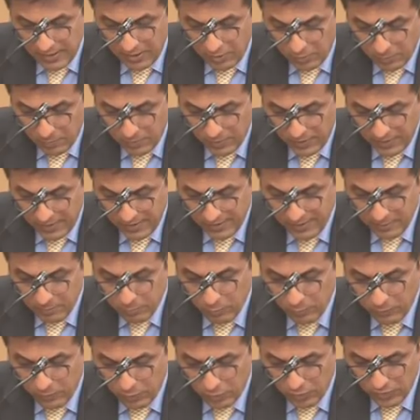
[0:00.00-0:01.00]
interpreting the
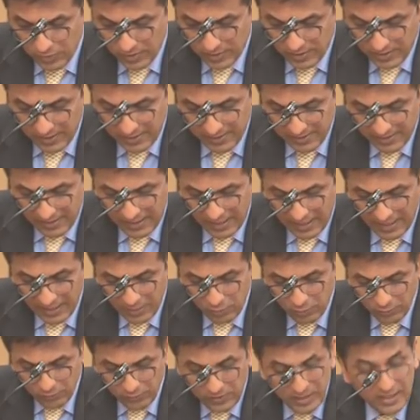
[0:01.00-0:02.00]
provision in the
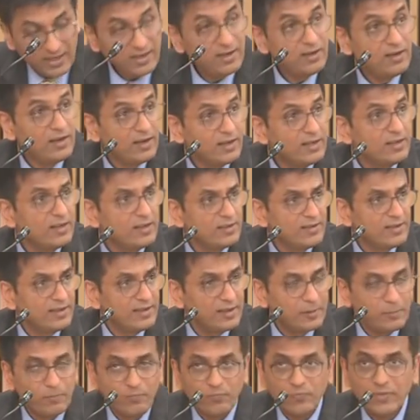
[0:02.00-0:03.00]
light of the
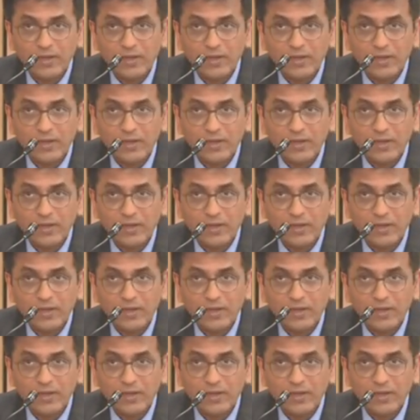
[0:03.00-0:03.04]
indignity